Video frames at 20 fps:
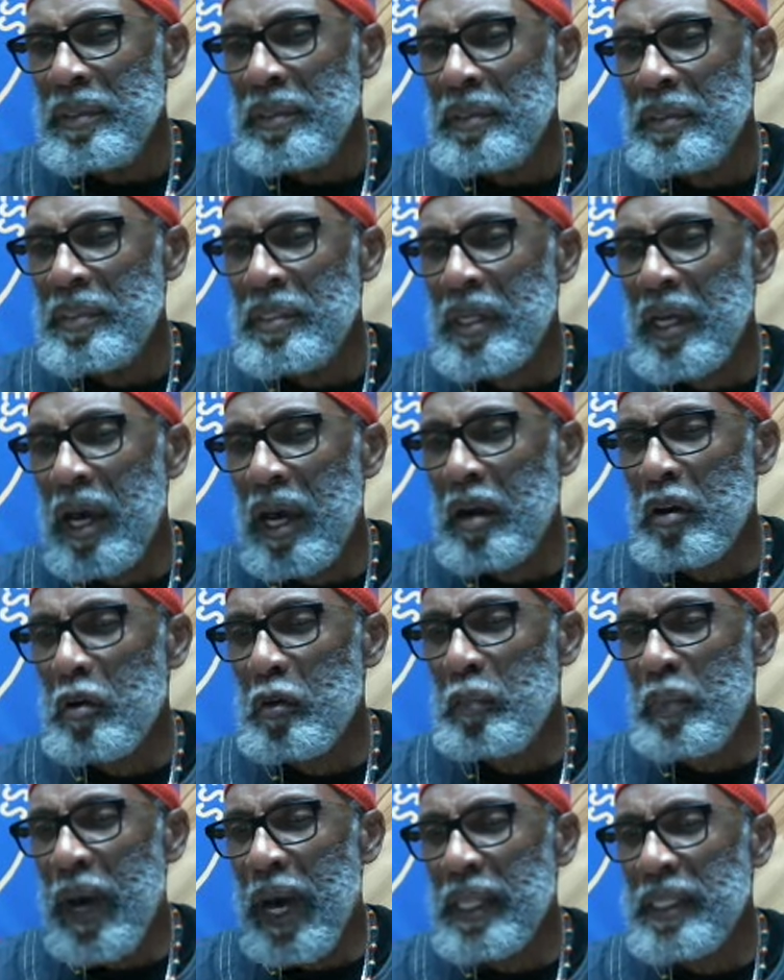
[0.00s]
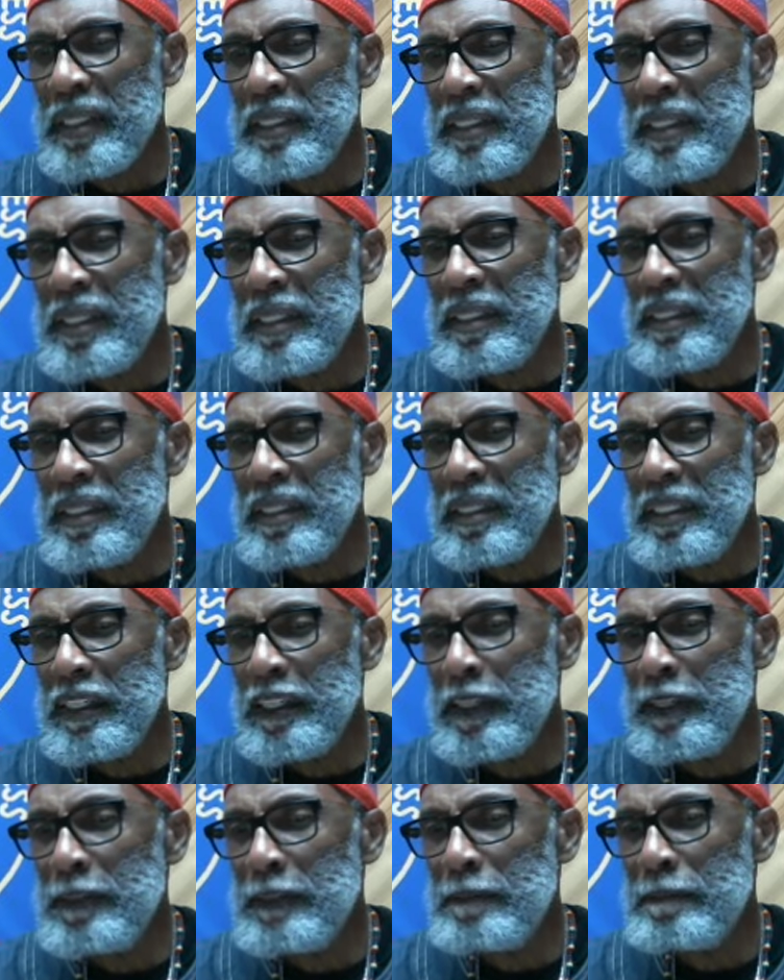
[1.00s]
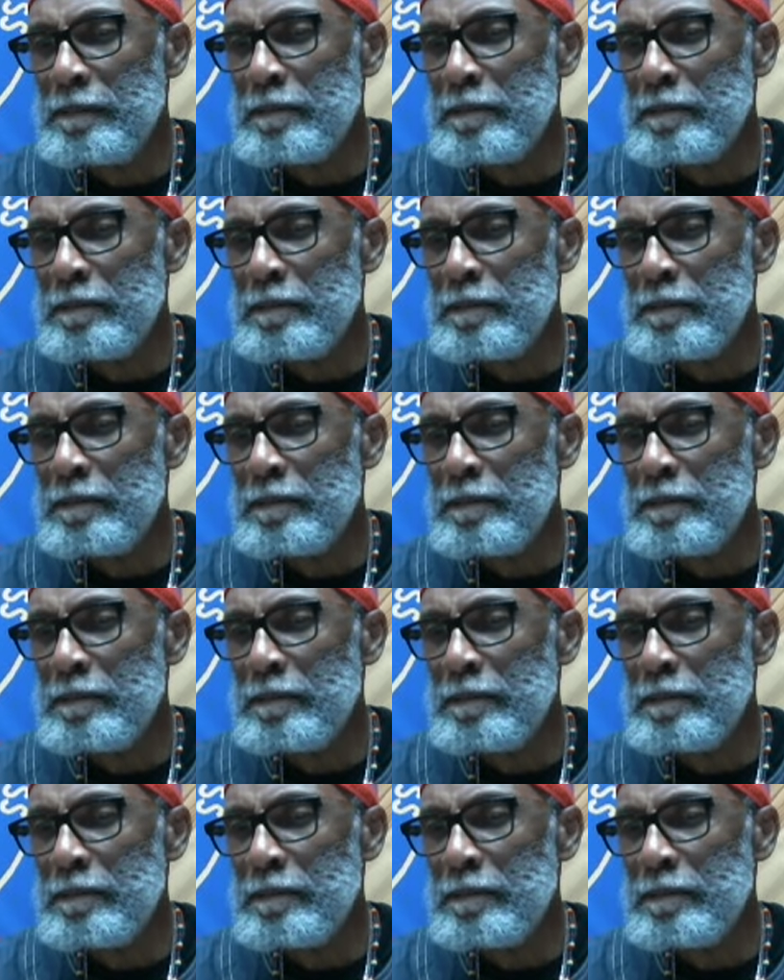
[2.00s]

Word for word: Chicago politicians here